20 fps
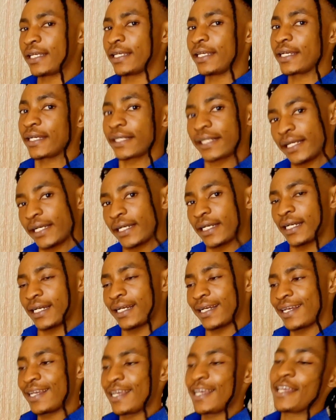click,
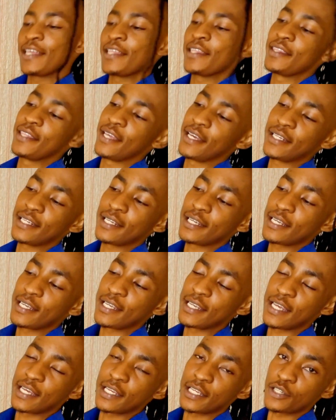then
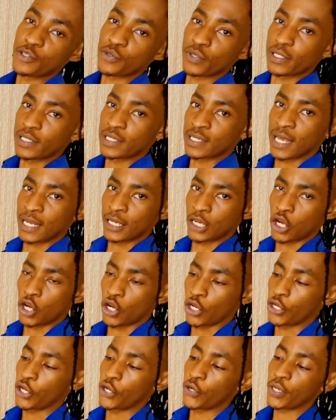here it will turn
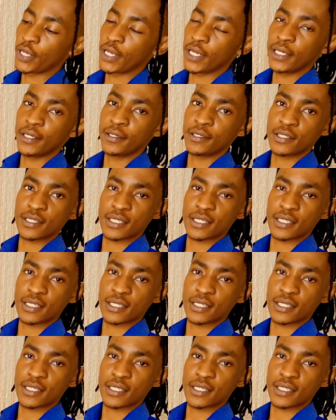on, okay?